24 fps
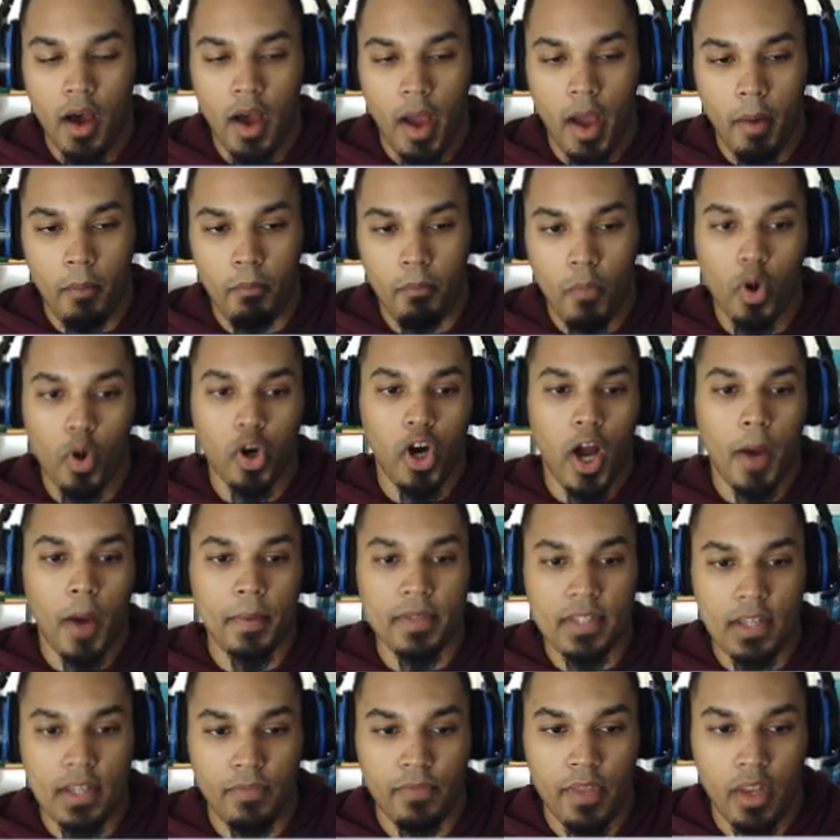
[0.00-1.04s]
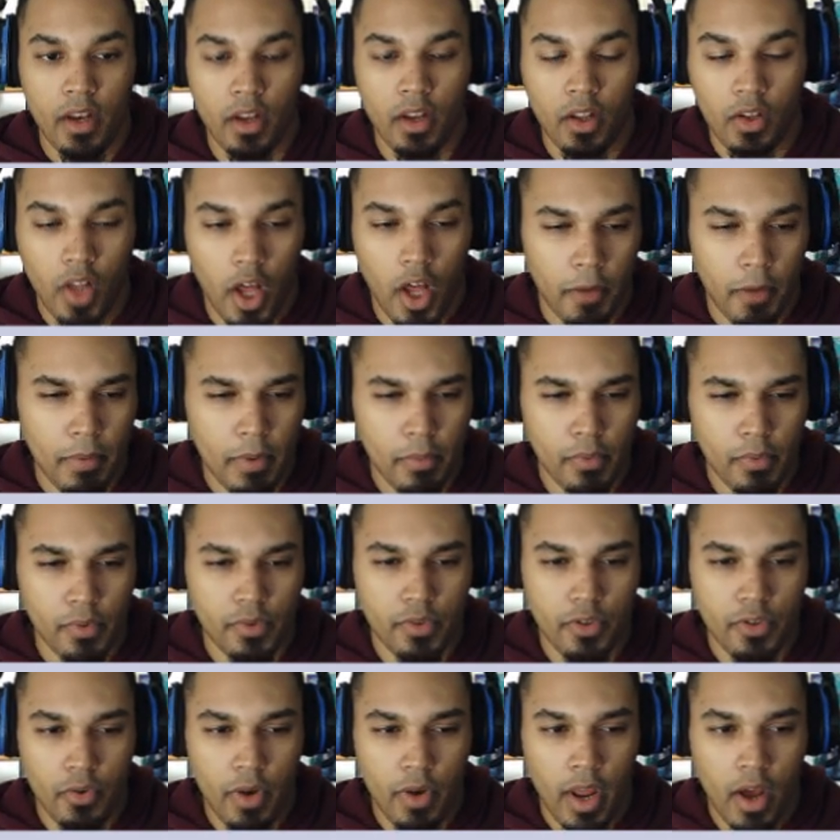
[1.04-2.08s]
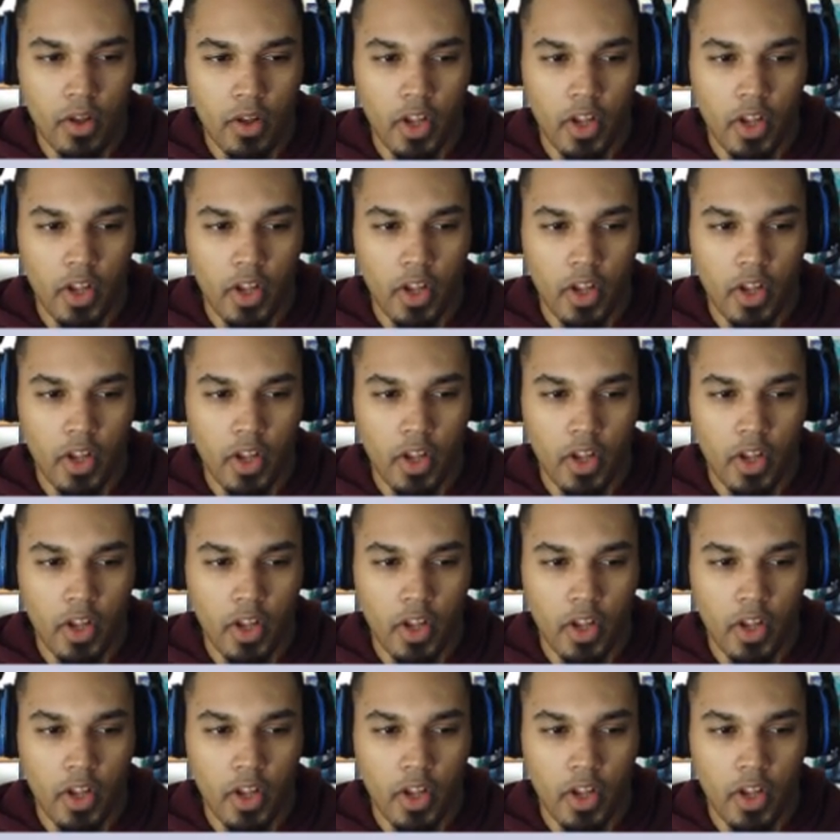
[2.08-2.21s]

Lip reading: more copies of him than a lot of people do now.